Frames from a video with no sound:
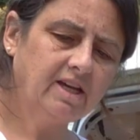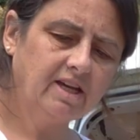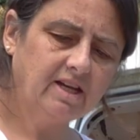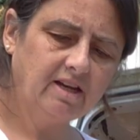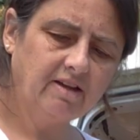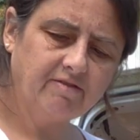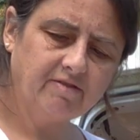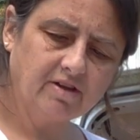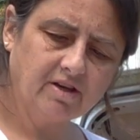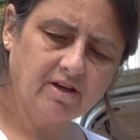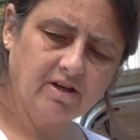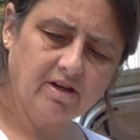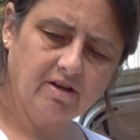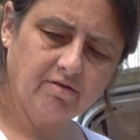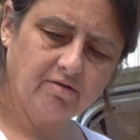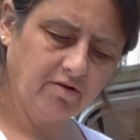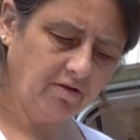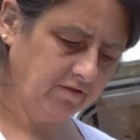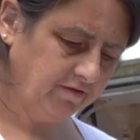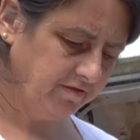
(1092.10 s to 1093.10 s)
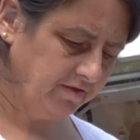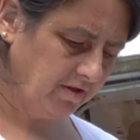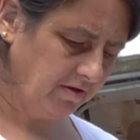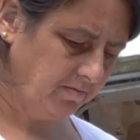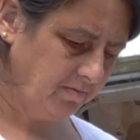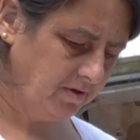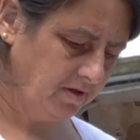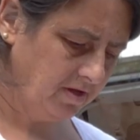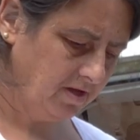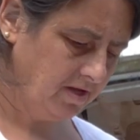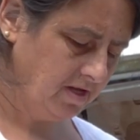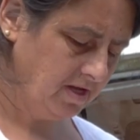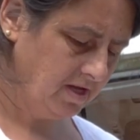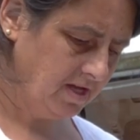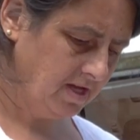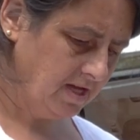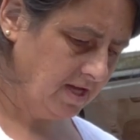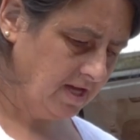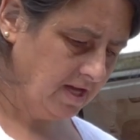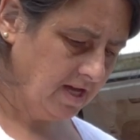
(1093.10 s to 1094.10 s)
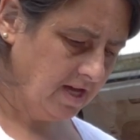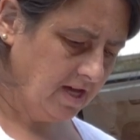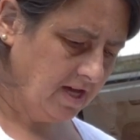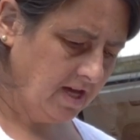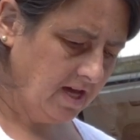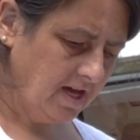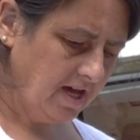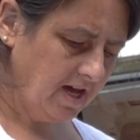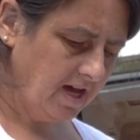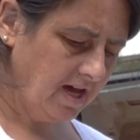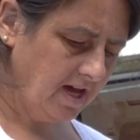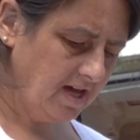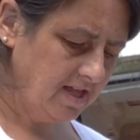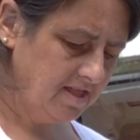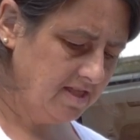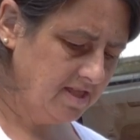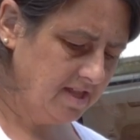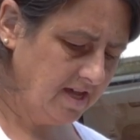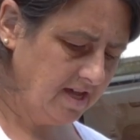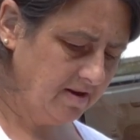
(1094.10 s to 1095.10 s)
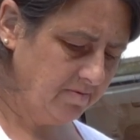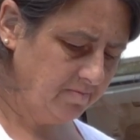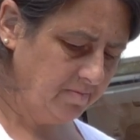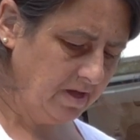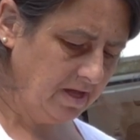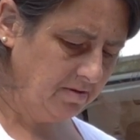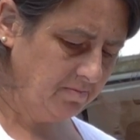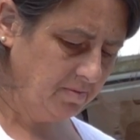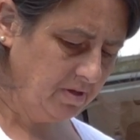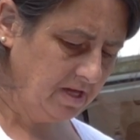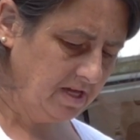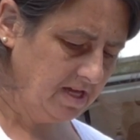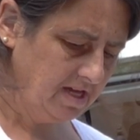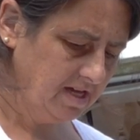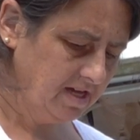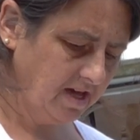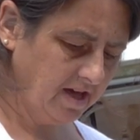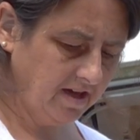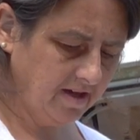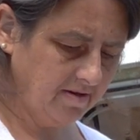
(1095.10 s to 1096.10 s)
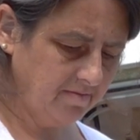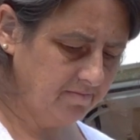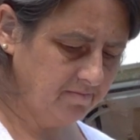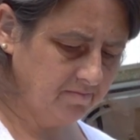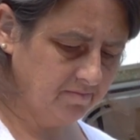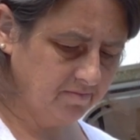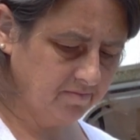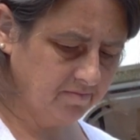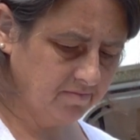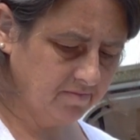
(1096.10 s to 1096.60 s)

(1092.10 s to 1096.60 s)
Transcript: any of the colour off them. And then maybe £3